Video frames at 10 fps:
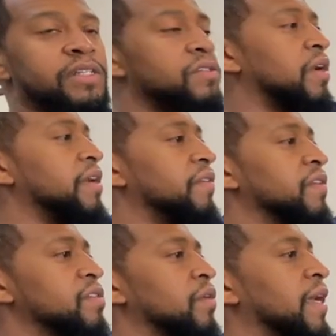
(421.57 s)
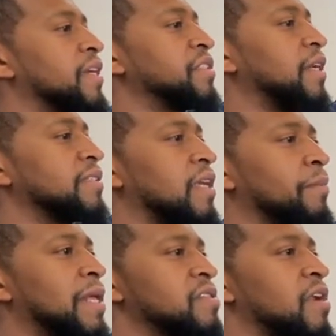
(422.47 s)
Yesterday evening, so they actually got
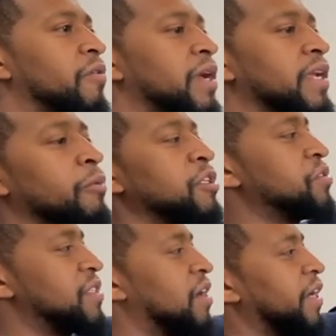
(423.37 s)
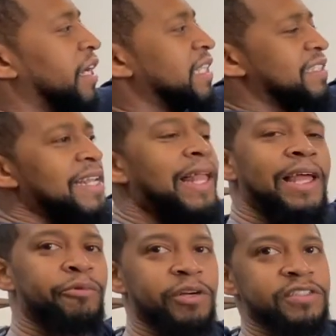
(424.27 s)
sandblasted already. And what you see on here, this is not
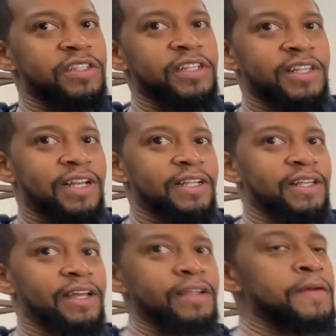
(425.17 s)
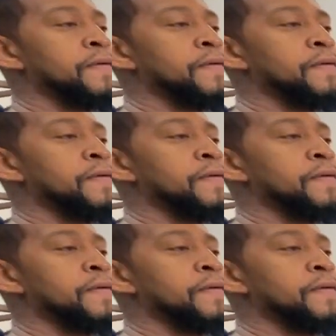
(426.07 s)
like rust or anything like that.